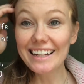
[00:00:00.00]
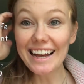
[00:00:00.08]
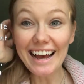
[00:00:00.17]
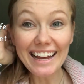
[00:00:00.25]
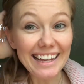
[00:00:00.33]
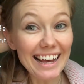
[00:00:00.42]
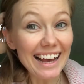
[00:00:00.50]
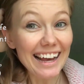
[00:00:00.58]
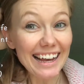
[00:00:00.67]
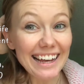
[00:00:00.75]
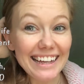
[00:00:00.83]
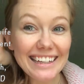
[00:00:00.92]
Hi
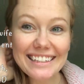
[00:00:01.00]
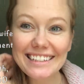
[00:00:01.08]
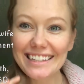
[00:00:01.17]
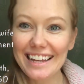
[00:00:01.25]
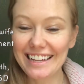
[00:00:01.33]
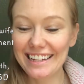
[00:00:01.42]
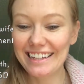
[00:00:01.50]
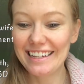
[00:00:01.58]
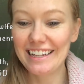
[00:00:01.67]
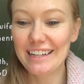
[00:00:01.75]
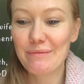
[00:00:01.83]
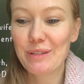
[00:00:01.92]
guys,
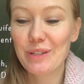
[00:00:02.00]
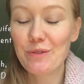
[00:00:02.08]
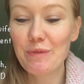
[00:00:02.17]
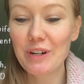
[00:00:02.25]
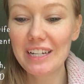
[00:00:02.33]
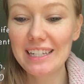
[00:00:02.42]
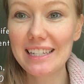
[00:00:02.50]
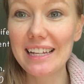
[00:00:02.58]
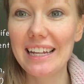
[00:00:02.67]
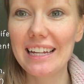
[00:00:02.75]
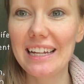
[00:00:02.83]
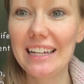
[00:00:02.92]
I'm super
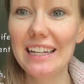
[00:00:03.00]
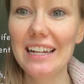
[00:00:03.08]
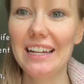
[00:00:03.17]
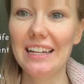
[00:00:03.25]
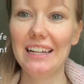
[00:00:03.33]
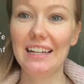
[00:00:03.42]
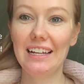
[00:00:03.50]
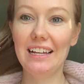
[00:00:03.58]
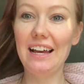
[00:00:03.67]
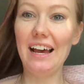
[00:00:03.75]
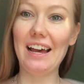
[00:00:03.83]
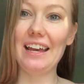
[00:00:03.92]
excited.
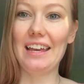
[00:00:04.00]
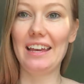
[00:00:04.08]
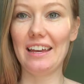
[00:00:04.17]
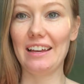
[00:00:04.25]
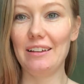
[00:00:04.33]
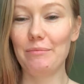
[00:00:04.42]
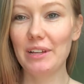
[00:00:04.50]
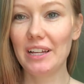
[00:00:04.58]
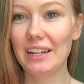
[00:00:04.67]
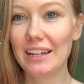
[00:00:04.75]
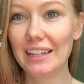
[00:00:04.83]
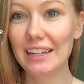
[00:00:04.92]
I am
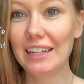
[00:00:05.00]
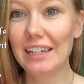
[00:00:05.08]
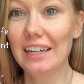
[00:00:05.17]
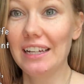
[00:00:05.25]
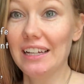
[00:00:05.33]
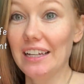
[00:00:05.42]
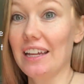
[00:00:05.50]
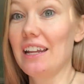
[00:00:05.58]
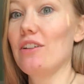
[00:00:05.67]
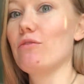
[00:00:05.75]
getting